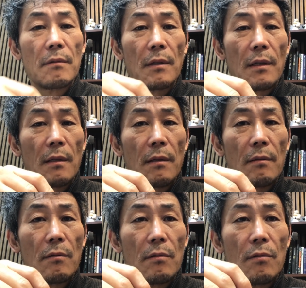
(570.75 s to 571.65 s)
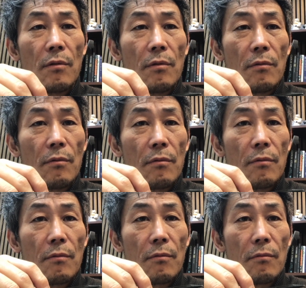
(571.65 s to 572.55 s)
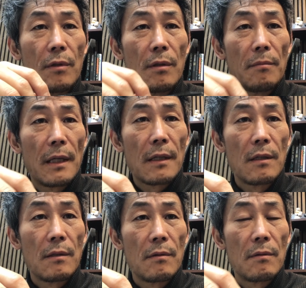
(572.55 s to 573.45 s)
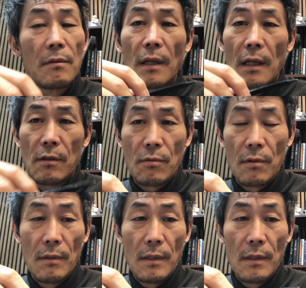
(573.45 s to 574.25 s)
then you will make it natural,